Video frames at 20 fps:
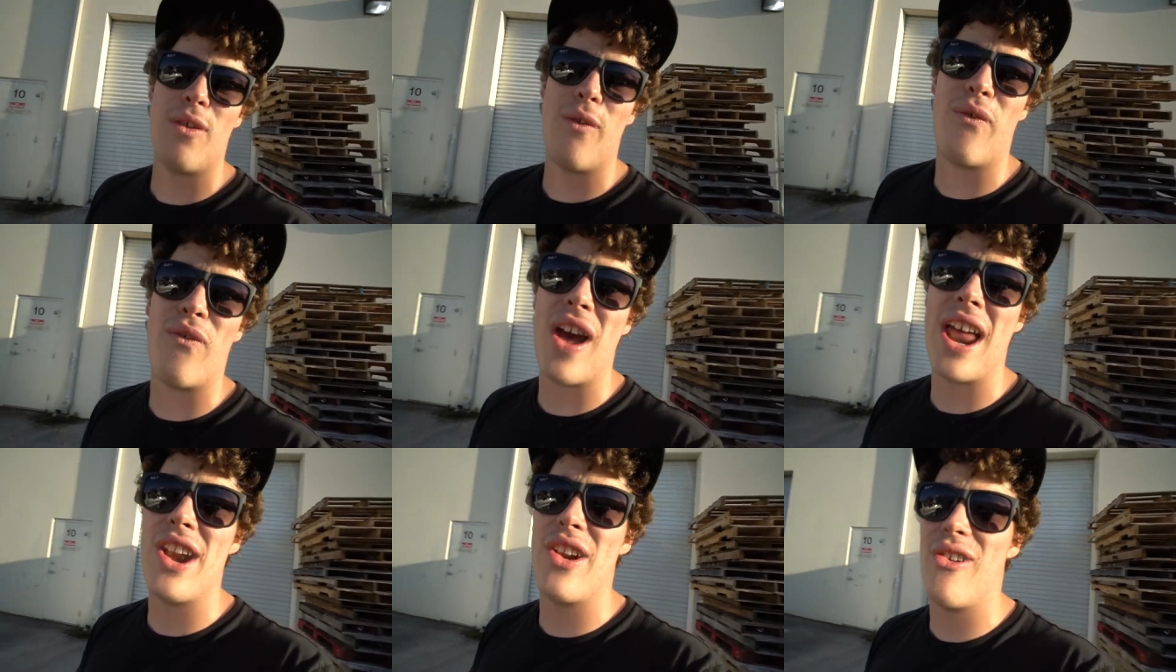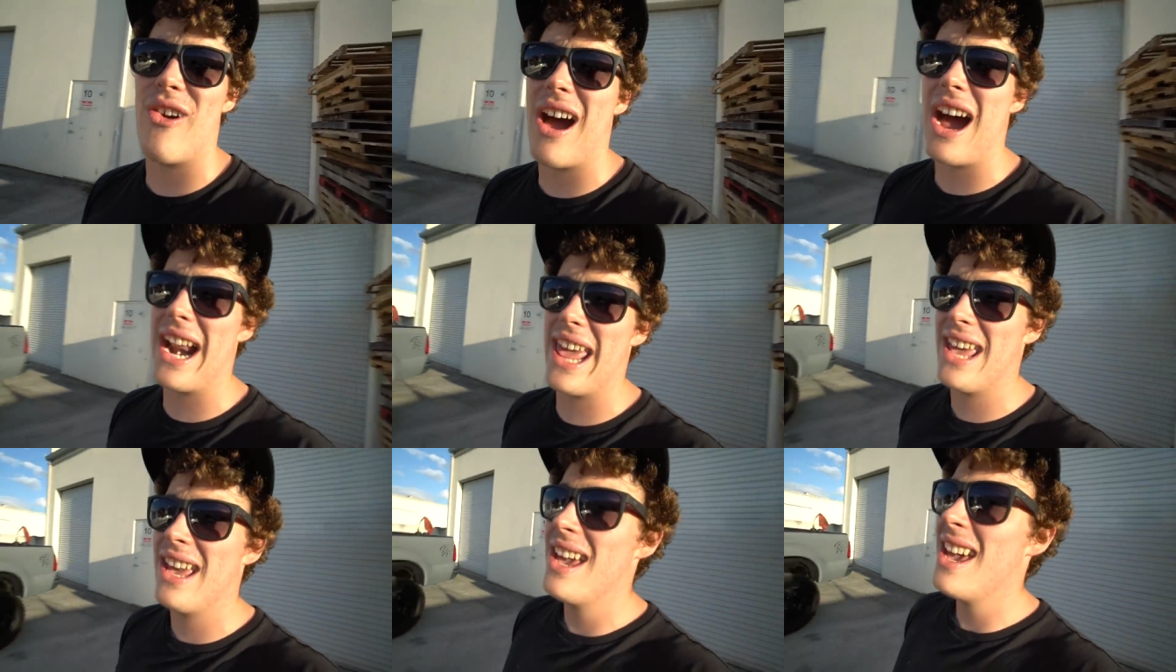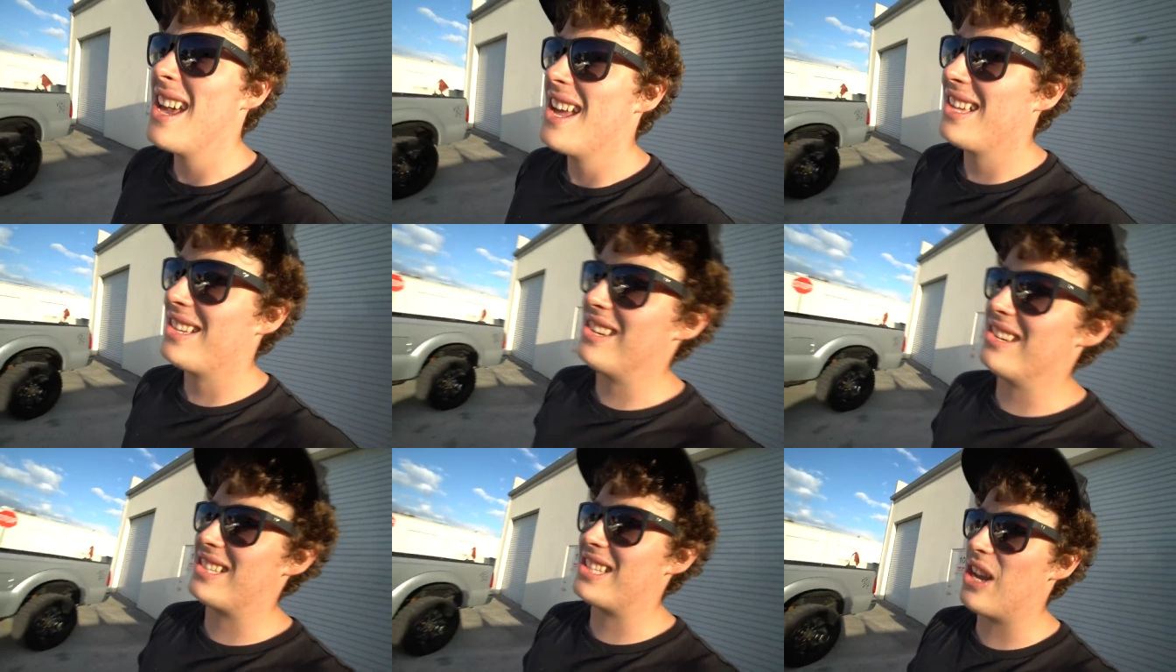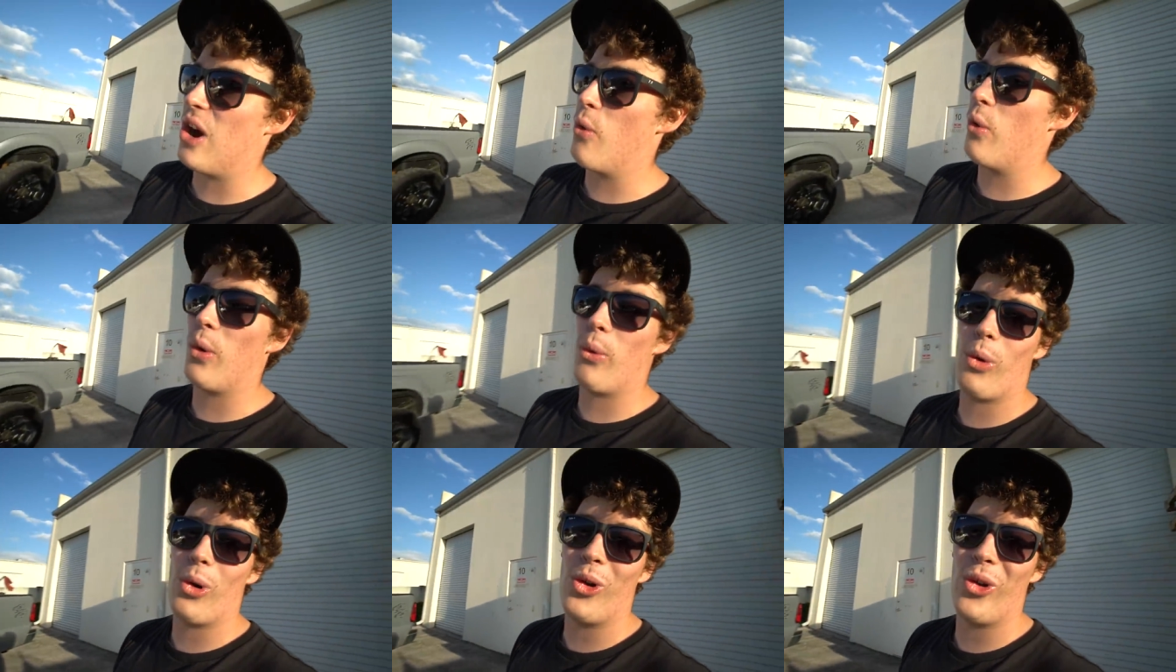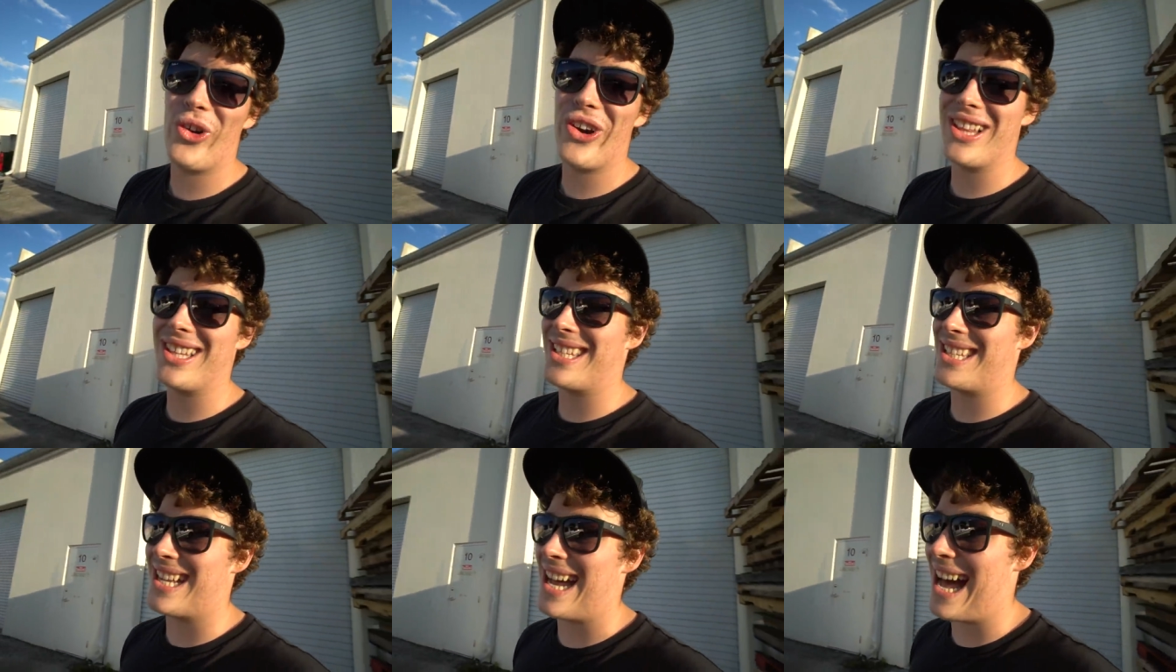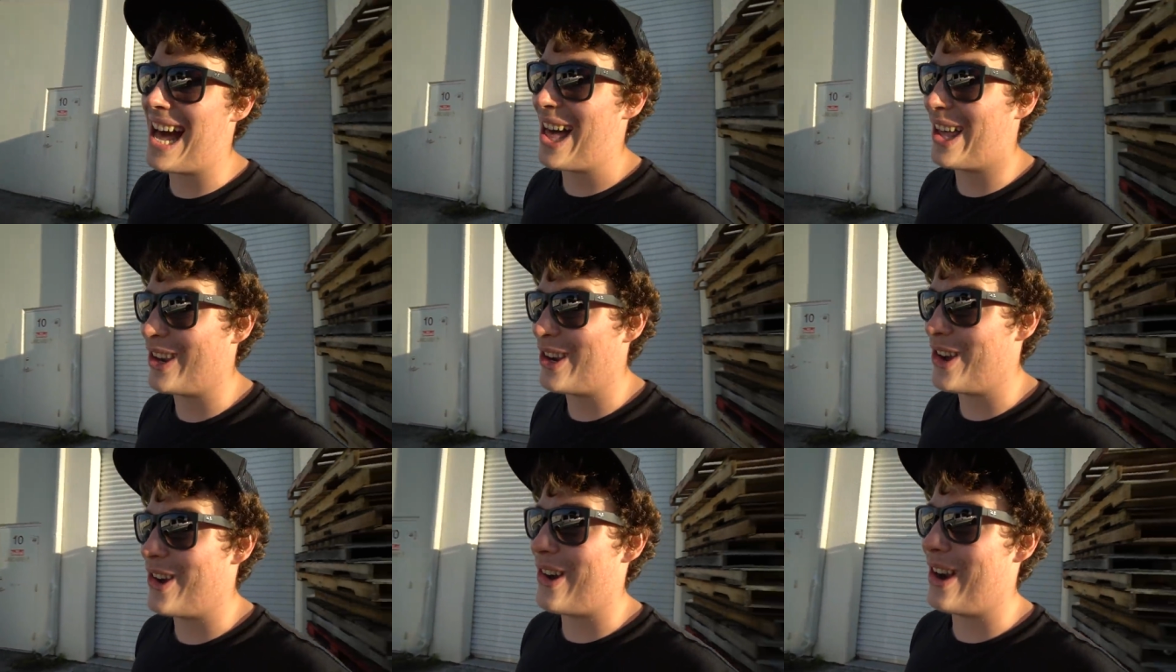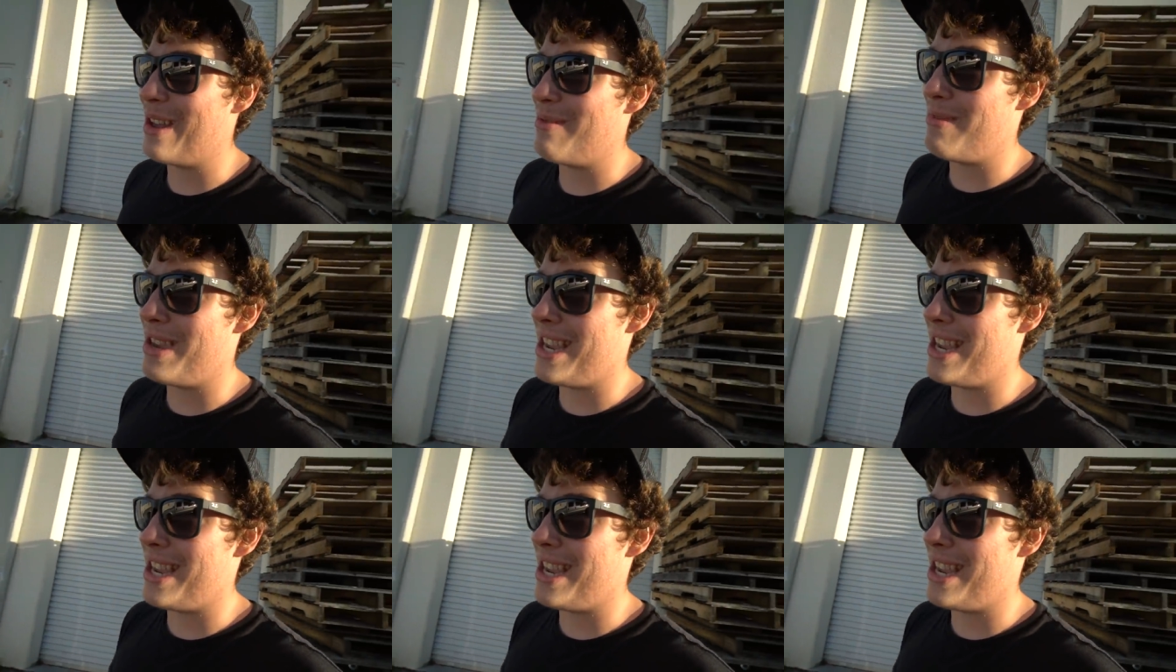a new fender on it, just so we're rolling in style, you know what I